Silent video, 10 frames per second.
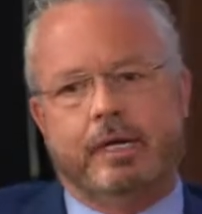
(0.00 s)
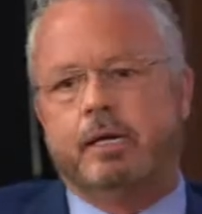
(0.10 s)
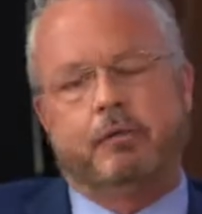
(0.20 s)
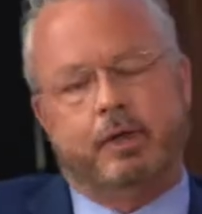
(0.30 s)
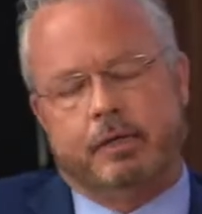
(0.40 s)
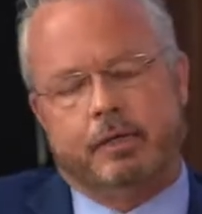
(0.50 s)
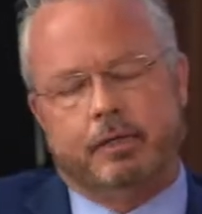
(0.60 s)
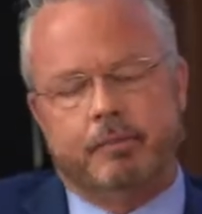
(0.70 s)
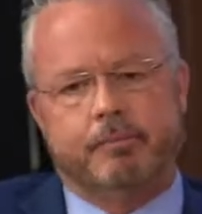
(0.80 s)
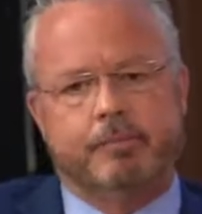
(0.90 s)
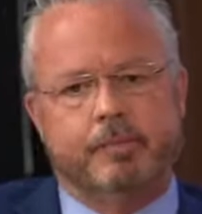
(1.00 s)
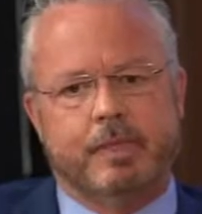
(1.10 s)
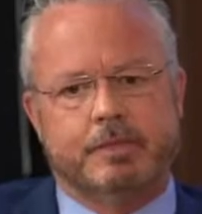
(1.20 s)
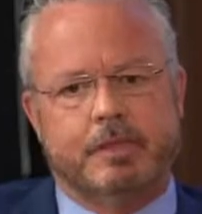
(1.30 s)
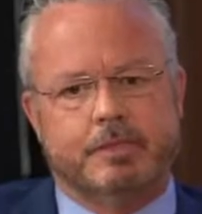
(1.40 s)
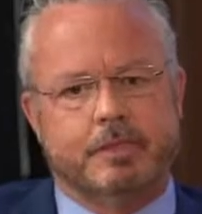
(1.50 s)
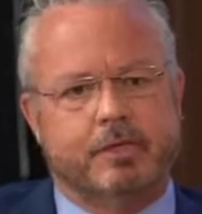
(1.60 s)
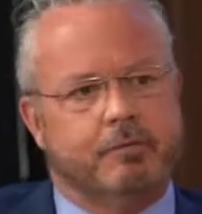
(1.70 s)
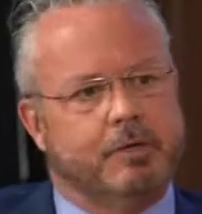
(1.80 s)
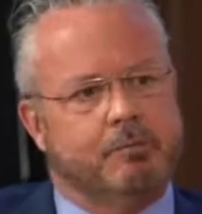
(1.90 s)
So at any rate,
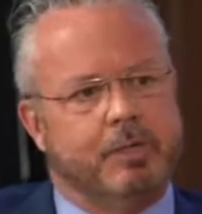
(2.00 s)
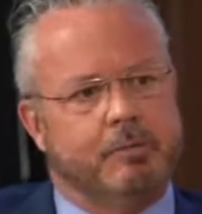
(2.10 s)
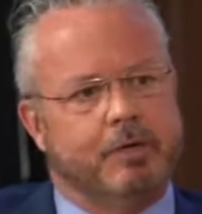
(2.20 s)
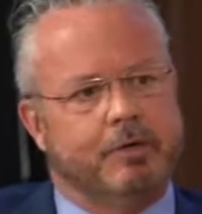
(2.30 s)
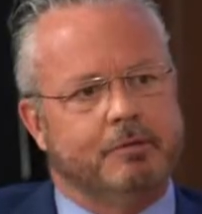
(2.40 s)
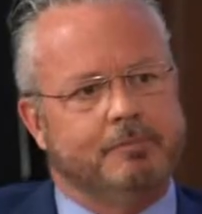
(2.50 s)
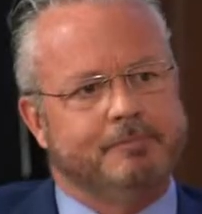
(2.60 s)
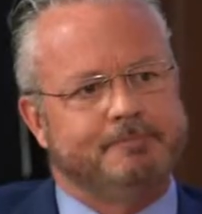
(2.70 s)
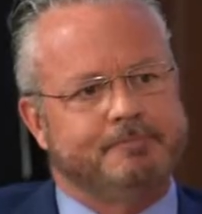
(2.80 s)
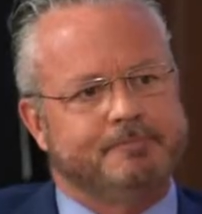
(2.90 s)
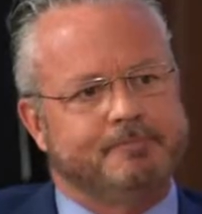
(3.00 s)
that's kind of my background.